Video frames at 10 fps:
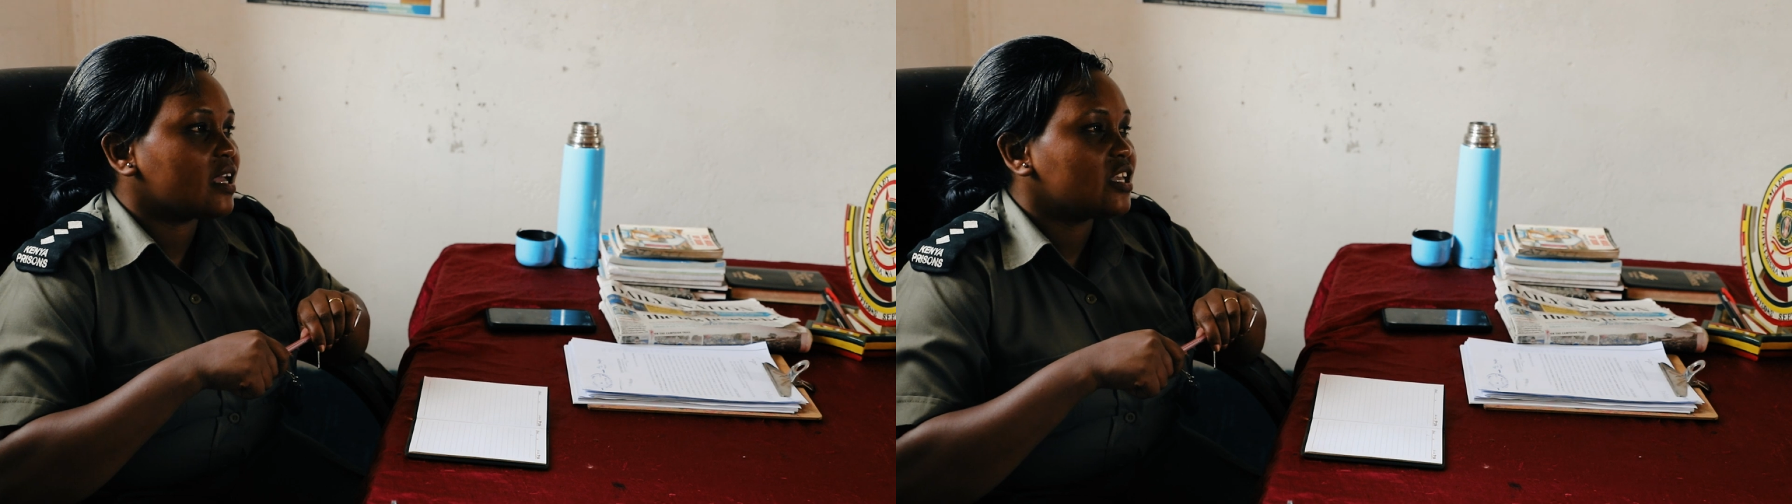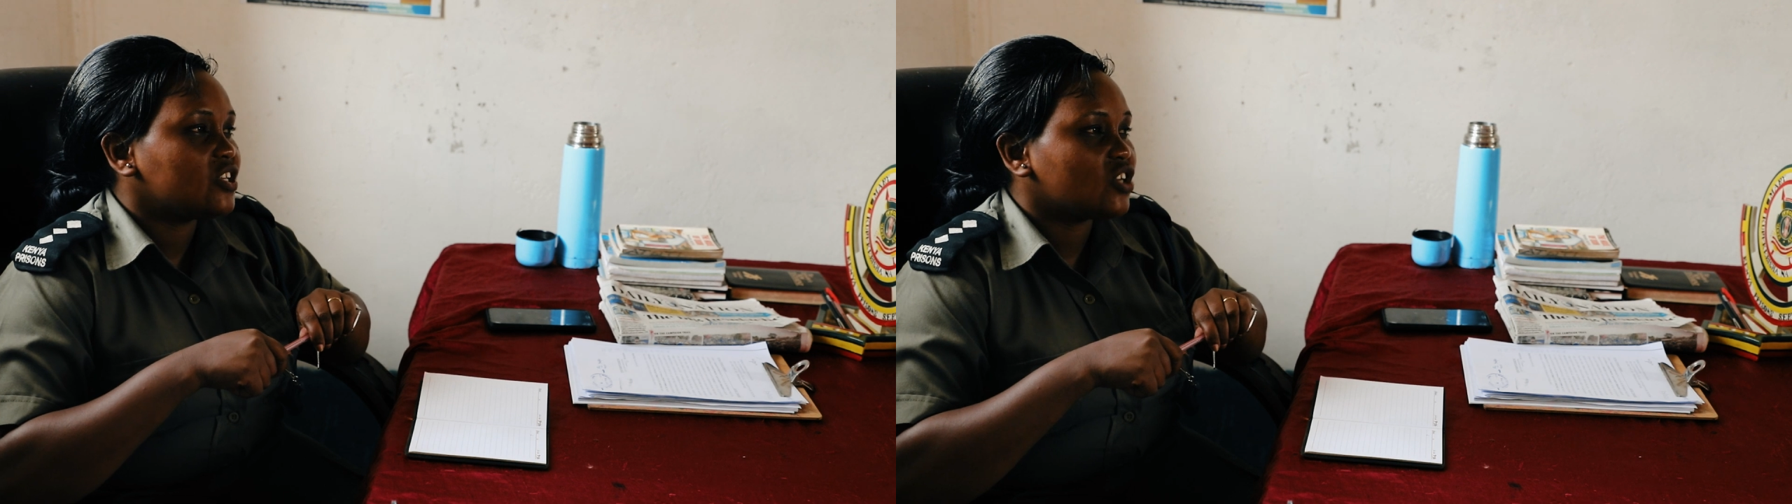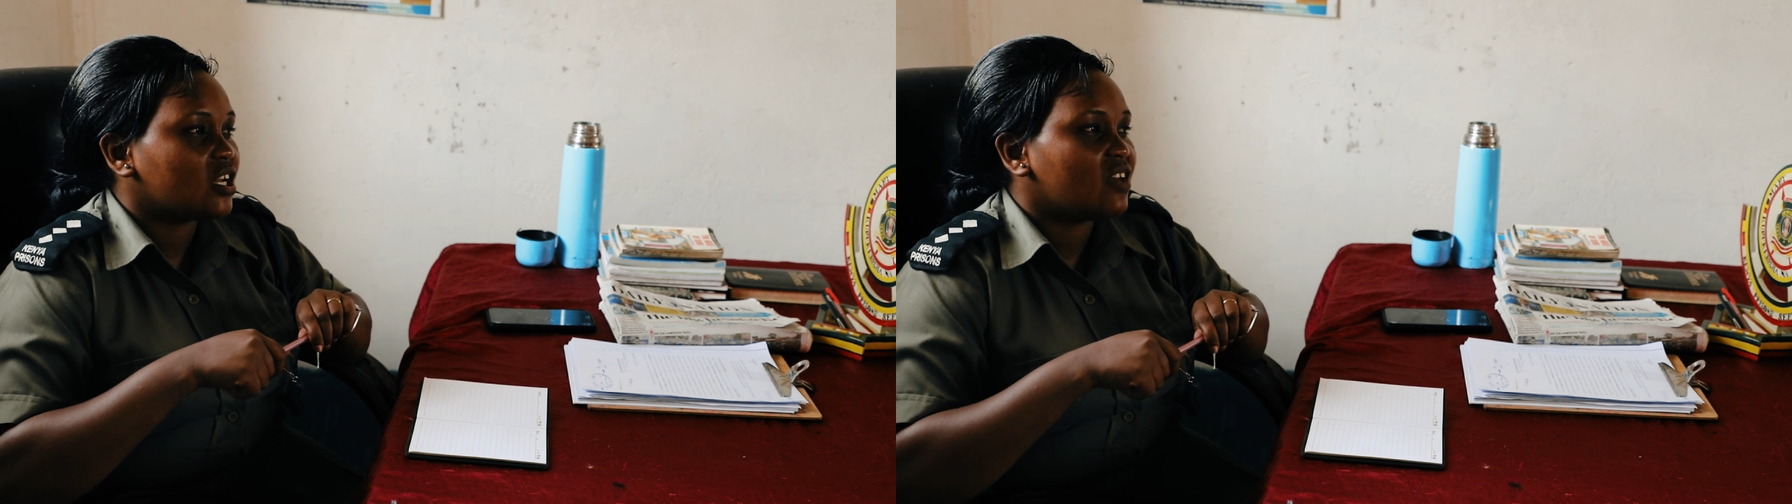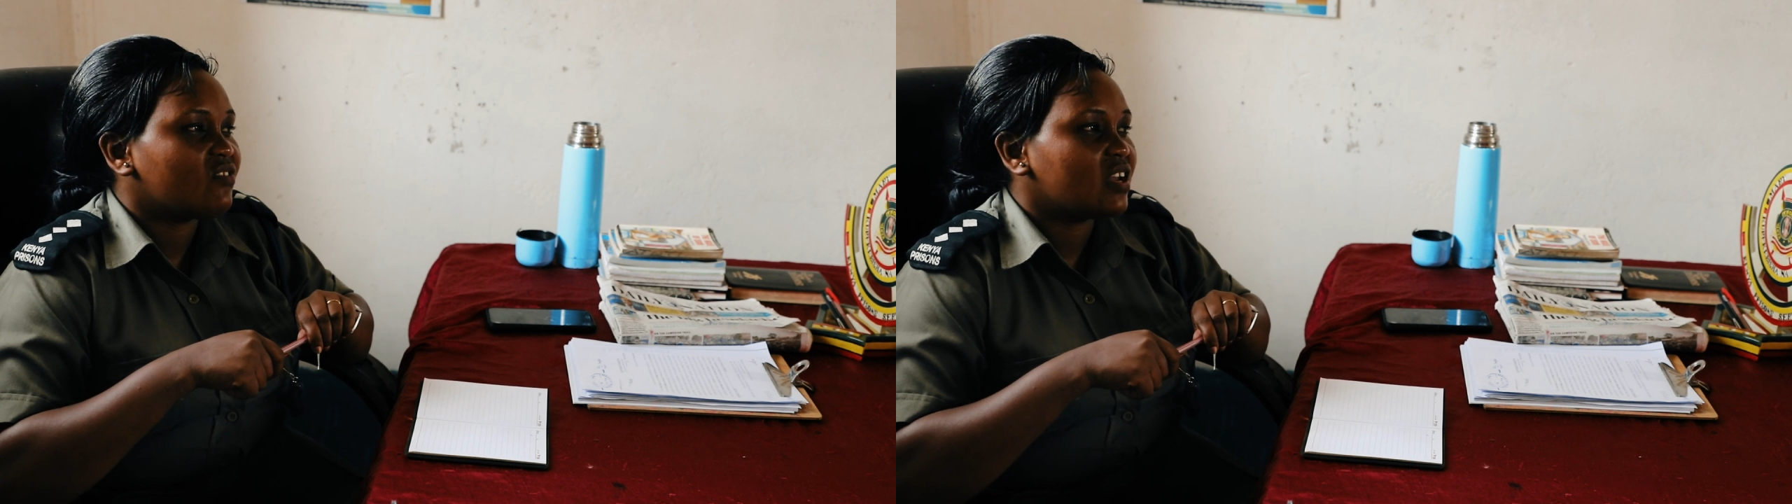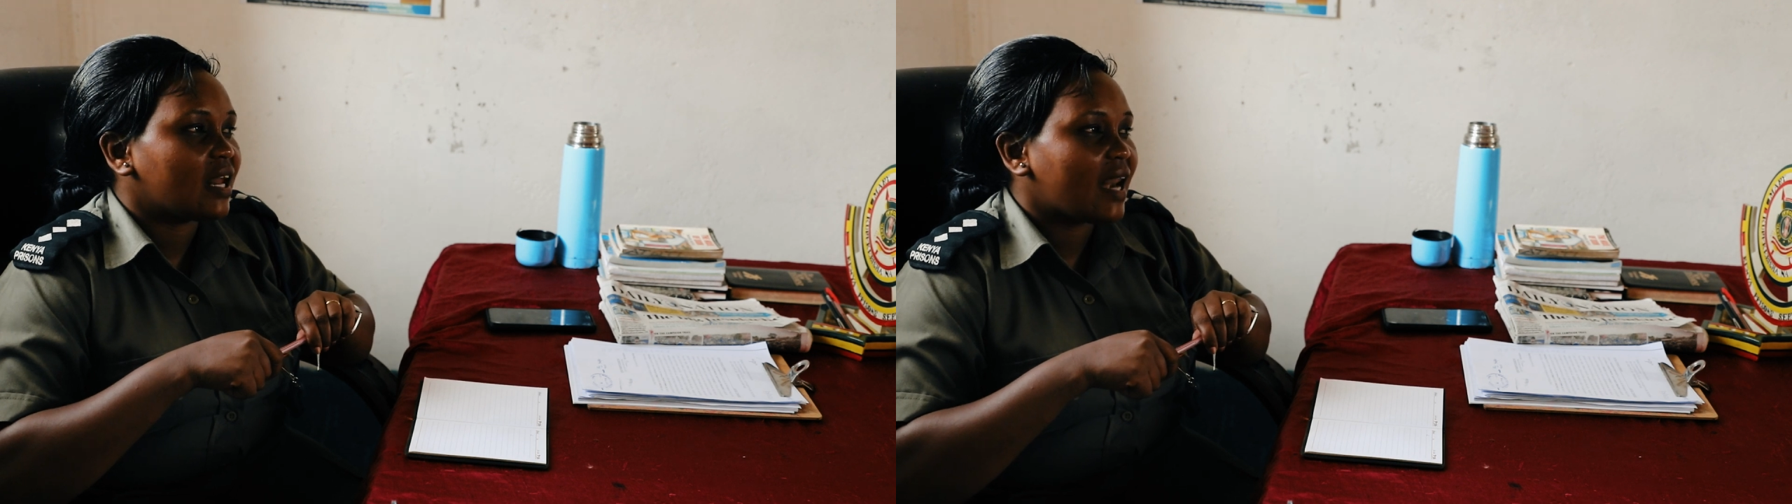each and
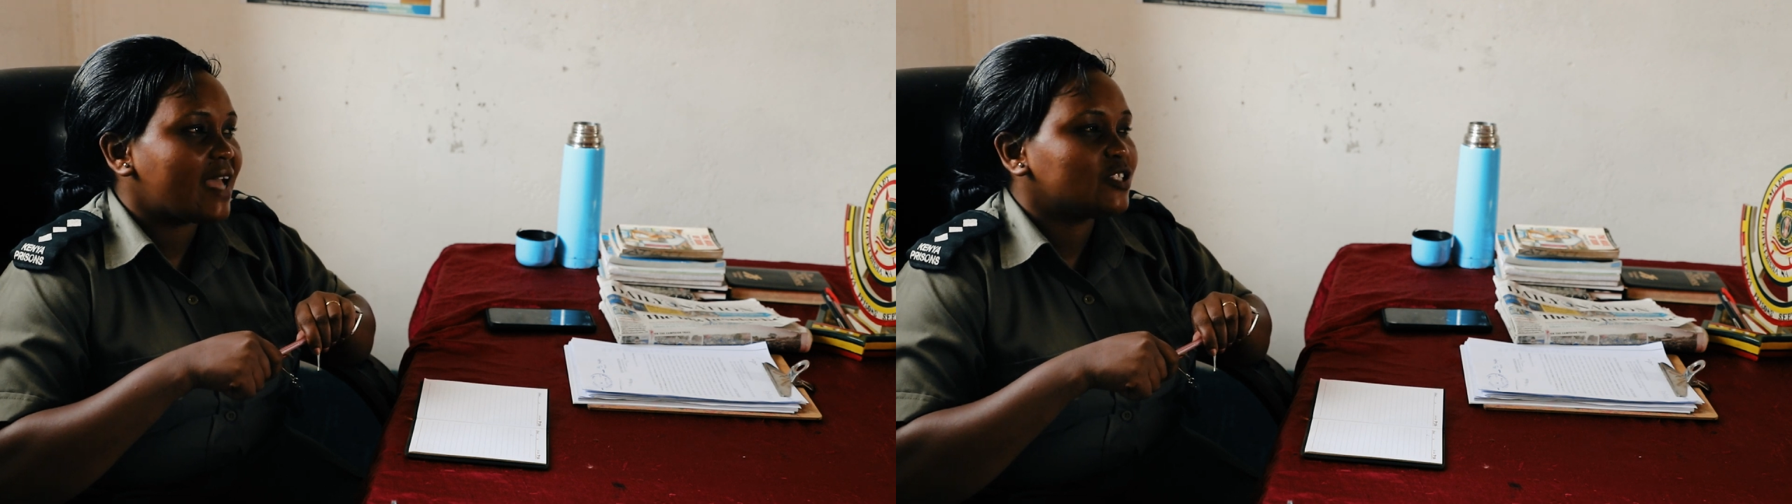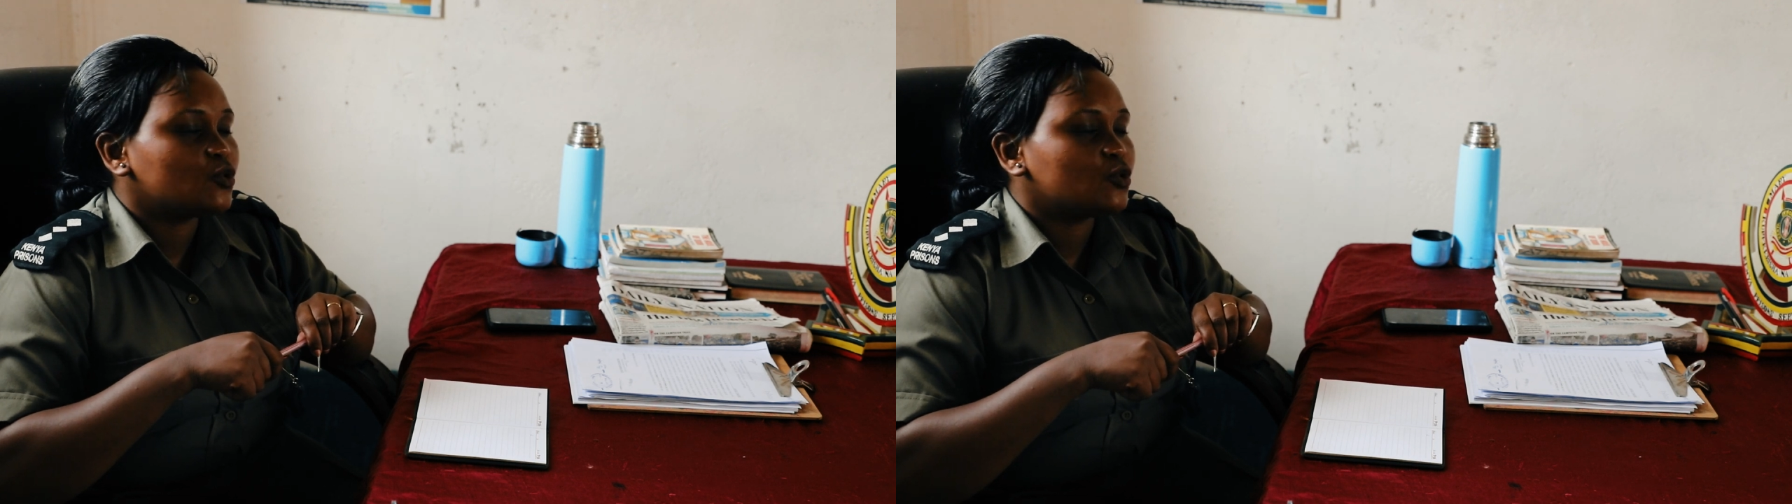every client